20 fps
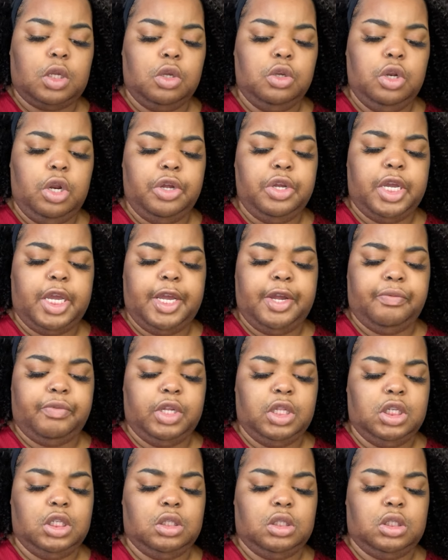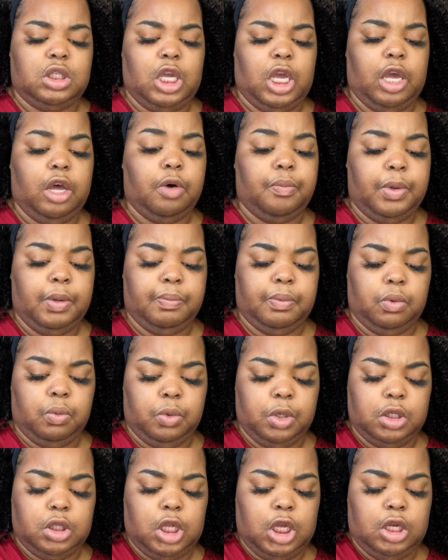you know, you can't really tell people
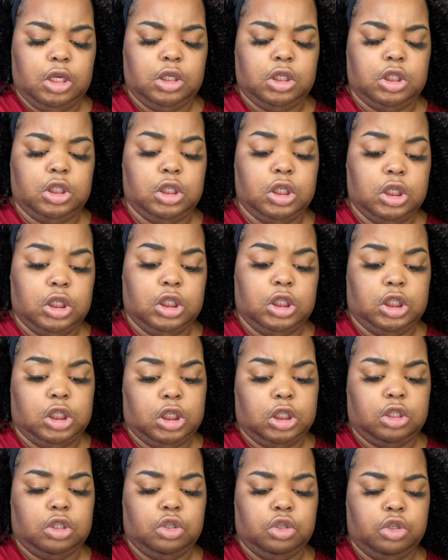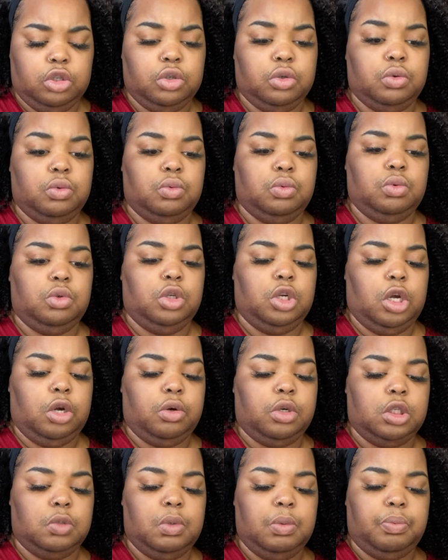what they should just do, you know,
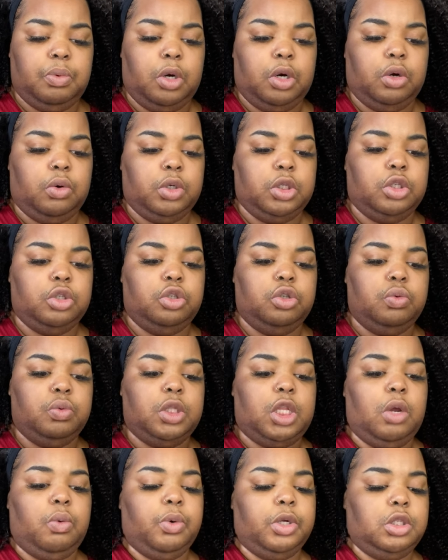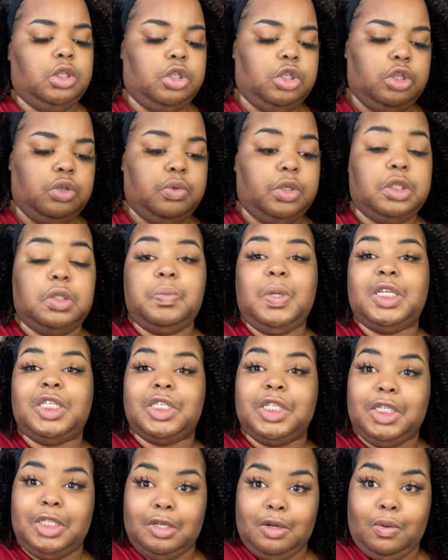because people are going to do what they want to do,
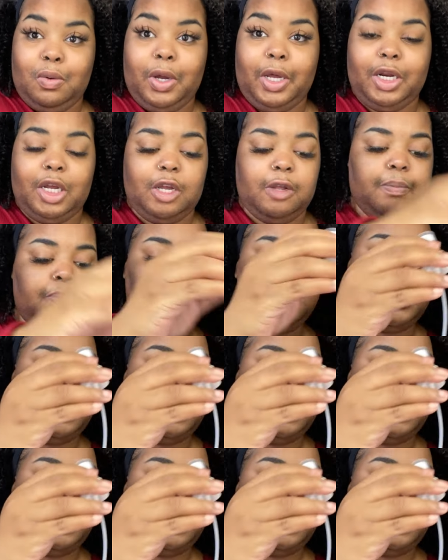especially the quanta.